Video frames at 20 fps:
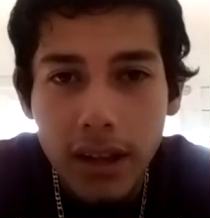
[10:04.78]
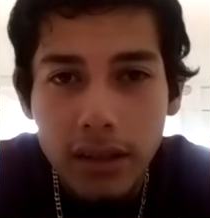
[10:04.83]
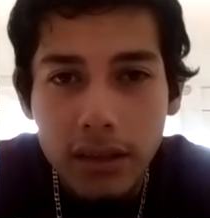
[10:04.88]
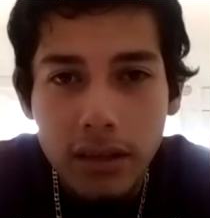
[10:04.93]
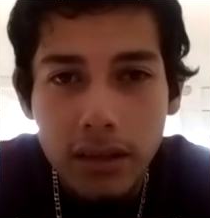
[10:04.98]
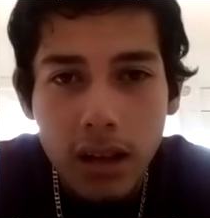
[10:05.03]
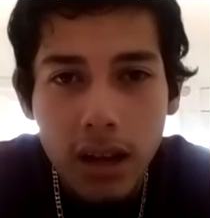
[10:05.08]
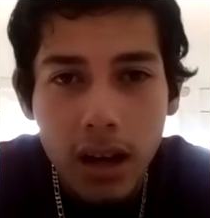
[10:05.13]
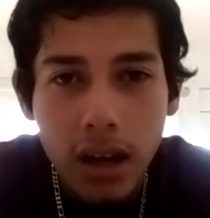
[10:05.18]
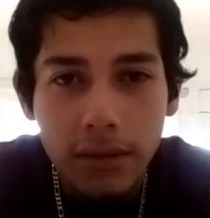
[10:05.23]

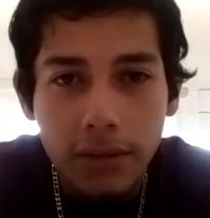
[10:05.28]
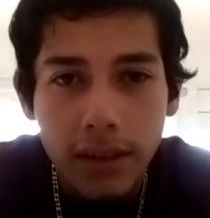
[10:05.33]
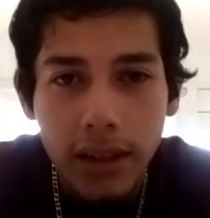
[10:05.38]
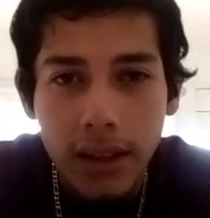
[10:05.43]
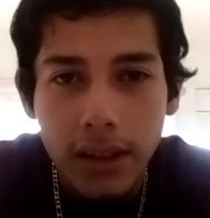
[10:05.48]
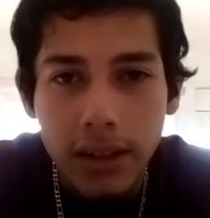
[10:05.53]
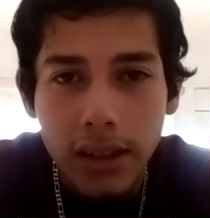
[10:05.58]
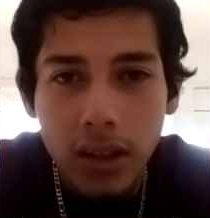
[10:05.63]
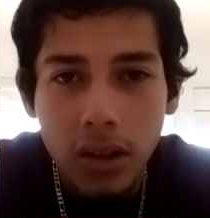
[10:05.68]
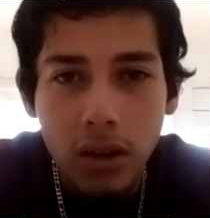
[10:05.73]
stuff,
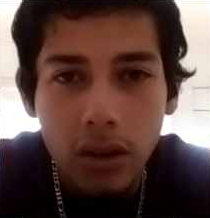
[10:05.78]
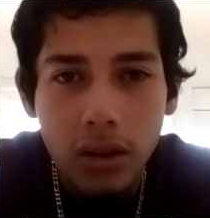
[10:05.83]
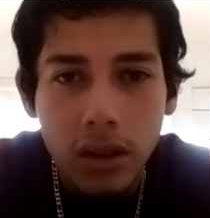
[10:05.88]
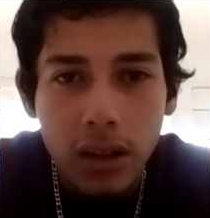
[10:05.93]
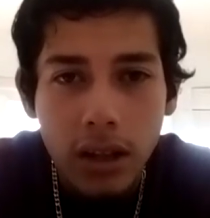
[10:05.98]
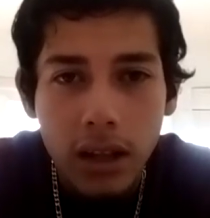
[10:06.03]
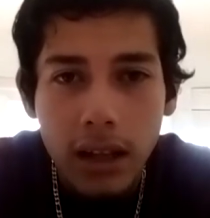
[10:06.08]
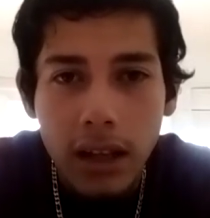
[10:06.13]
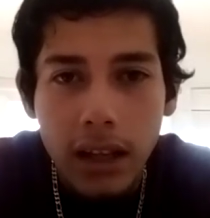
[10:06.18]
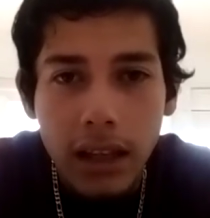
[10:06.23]
and
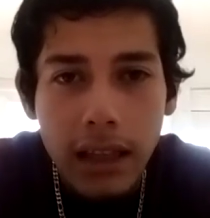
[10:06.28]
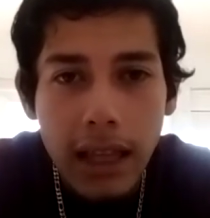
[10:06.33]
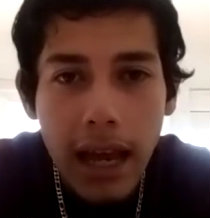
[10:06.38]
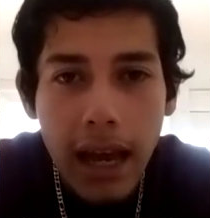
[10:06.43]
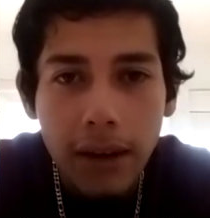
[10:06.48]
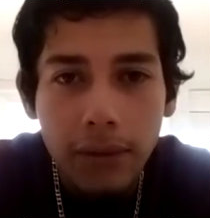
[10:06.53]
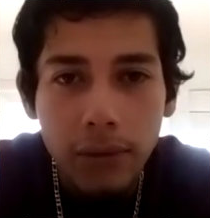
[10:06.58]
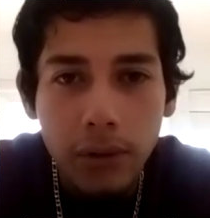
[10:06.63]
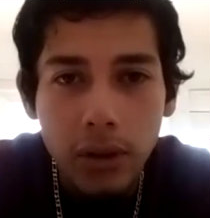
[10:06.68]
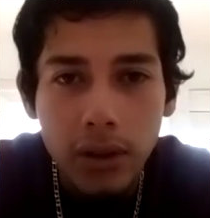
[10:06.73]

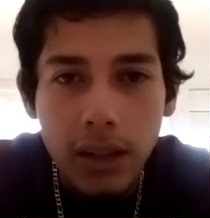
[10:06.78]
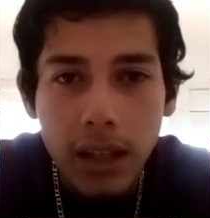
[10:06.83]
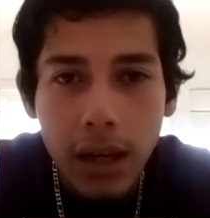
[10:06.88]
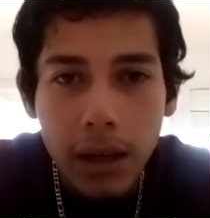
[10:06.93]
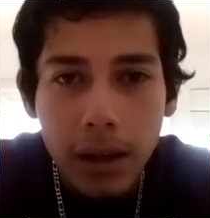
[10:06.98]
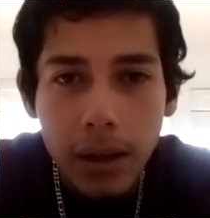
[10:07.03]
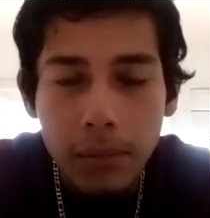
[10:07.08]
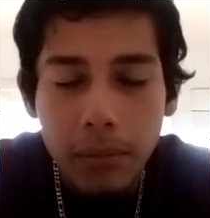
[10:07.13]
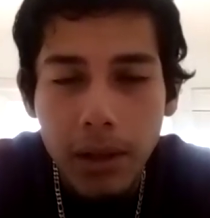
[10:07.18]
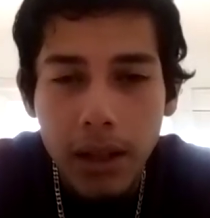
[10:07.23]
laugh with
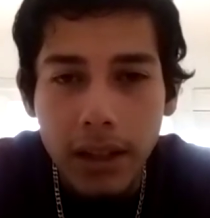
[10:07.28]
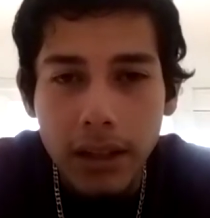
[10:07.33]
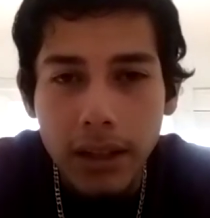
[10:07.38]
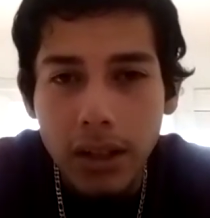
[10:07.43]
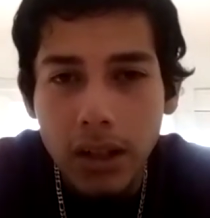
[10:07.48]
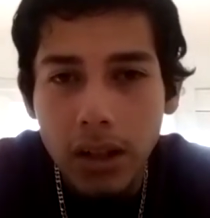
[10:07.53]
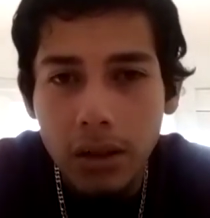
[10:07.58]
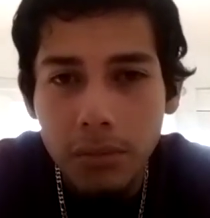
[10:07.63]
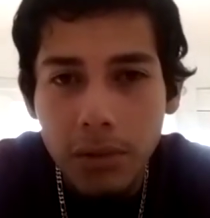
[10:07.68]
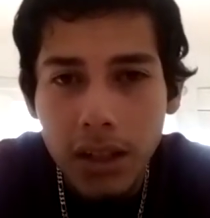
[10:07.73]
them, and
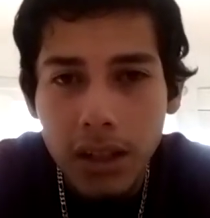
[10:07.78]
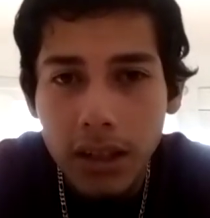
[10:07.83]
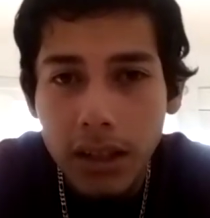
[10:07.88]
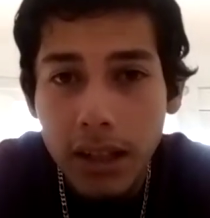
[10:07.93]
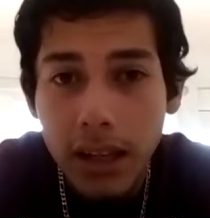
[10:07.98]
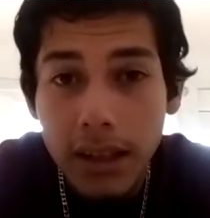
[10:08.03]
you know what I mean,